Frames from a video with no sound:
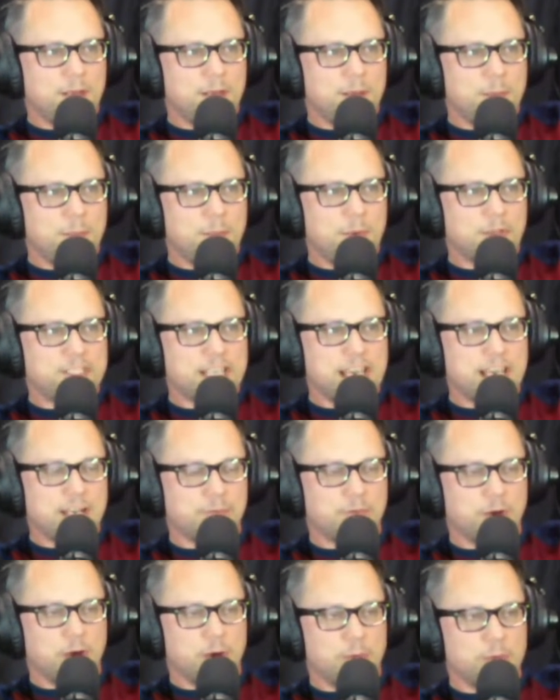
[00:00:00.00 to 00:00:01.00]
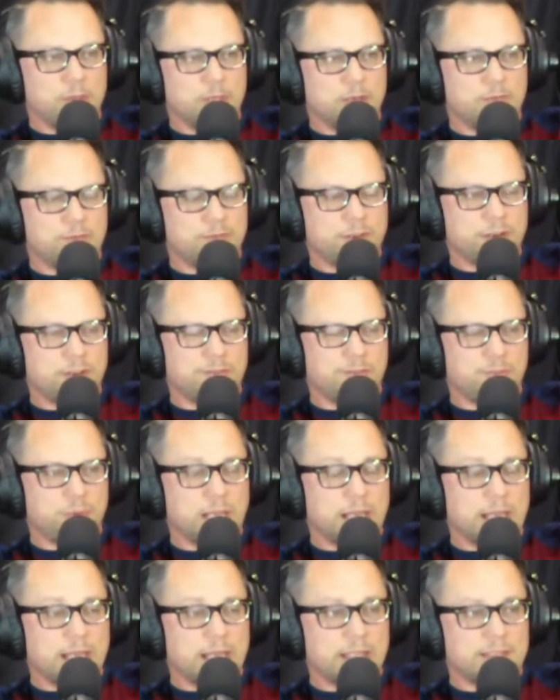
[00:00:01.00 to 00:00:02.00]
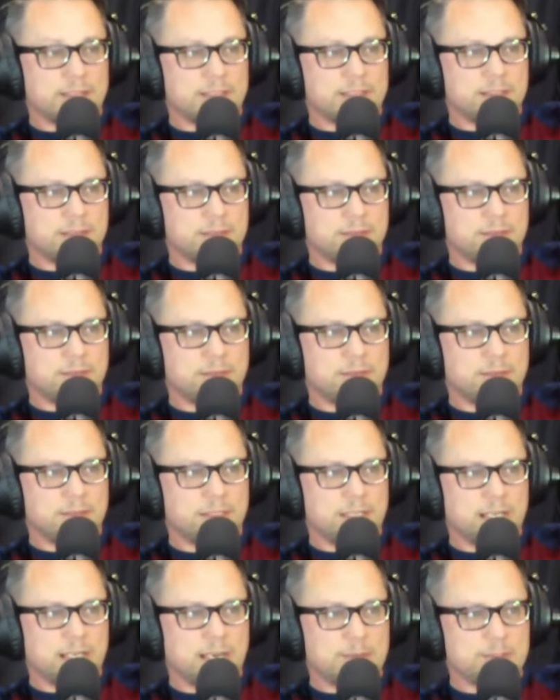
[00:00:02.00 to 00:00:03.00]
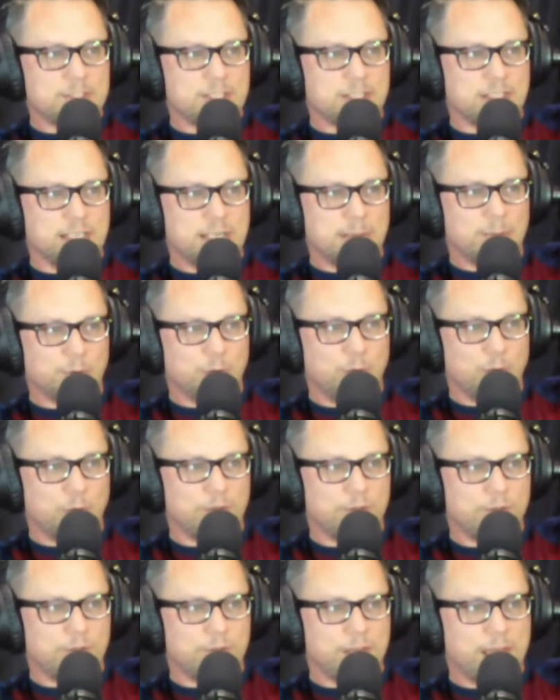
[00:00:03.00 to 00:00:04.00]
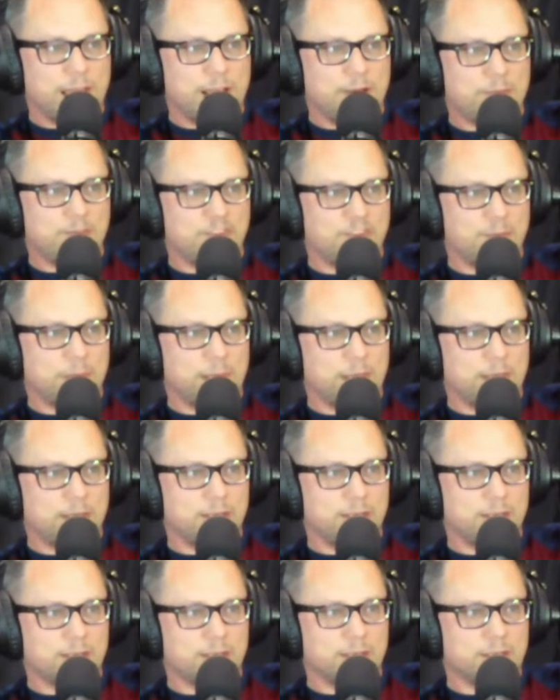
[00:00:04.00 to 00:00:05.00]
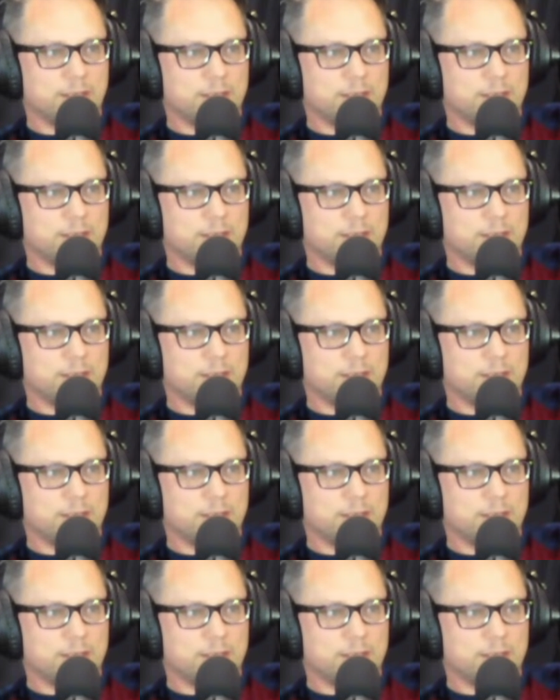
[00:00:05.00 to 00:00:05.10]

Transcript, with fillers: Botanophobia, fear of plants. And I'm just going to keep rolling through the alphabet here.